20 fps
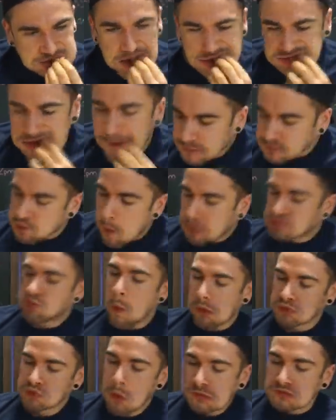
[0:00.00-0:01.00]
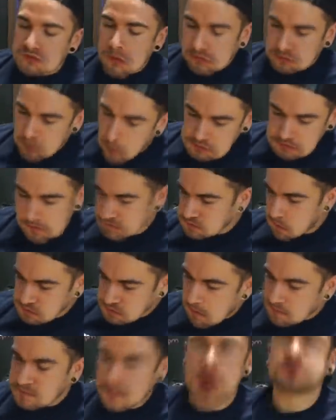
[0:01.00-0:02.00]
I figured it would help produce
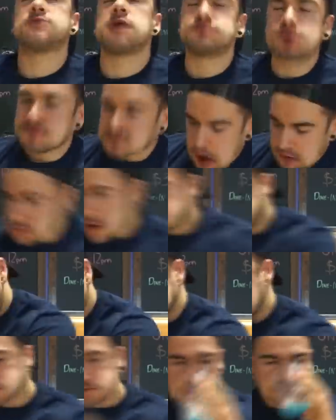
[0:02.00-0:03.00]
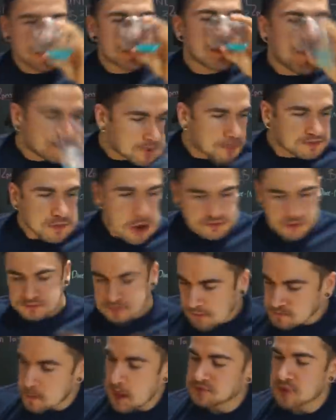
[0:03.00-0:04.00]
uh, saliva, help increase my saliva
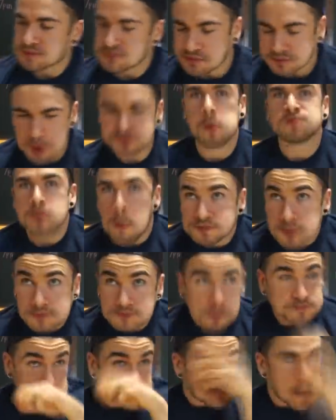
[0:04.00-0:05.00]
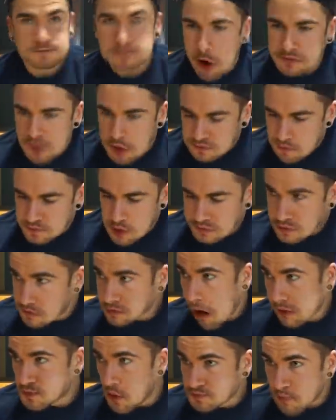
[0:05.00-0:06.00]
production, and it really did. When I poured
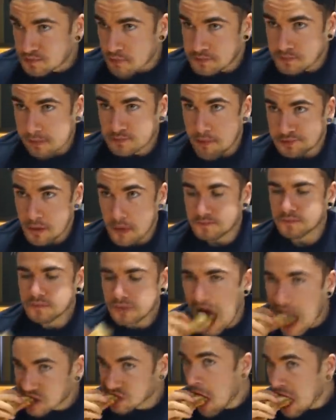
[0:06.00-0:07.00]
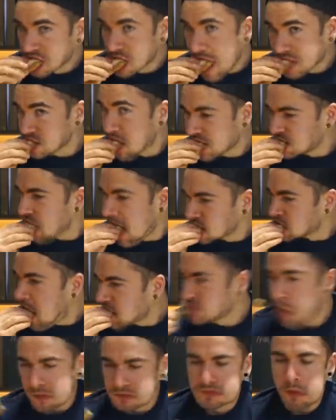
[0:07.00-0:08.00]
this out, I started utilizing it. It was a night
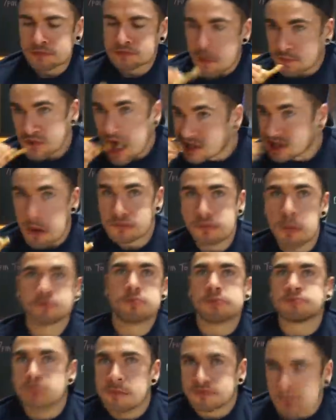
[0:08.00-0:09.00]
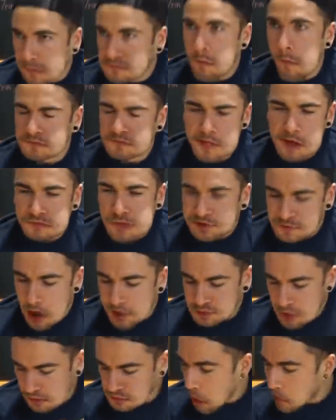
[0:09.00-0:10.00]
and day difference. Um, I'm
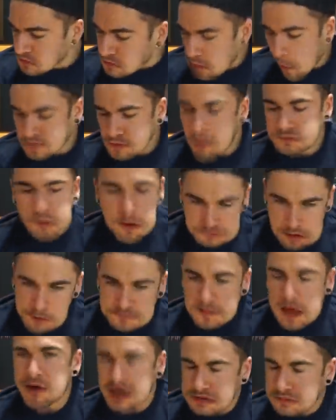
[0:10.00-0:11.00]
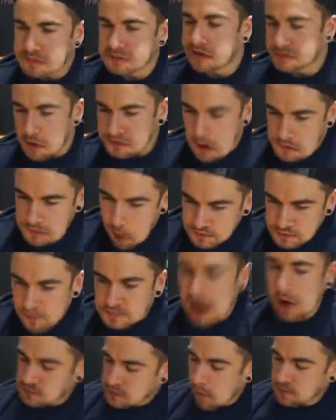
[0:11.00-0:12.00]
talking like I, I was at 18
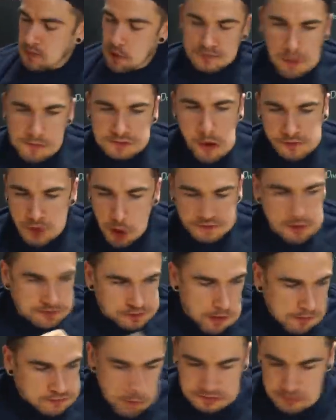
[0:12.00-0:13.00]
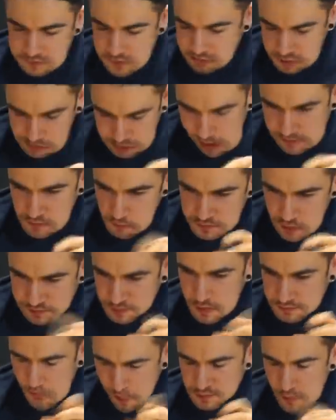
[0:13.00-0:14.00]
minutes in, I thought I was going to fail. There was no doubt
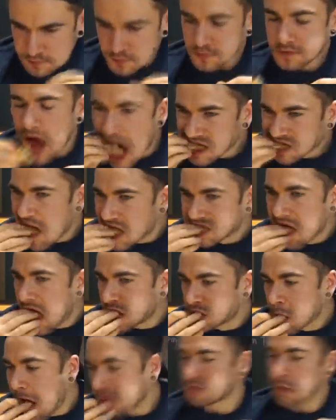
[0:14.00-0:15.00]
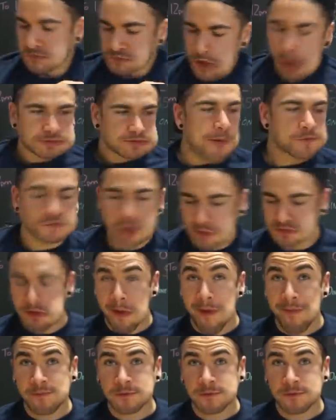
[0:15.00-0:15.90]
about it. But this gave me a little bit of second hope.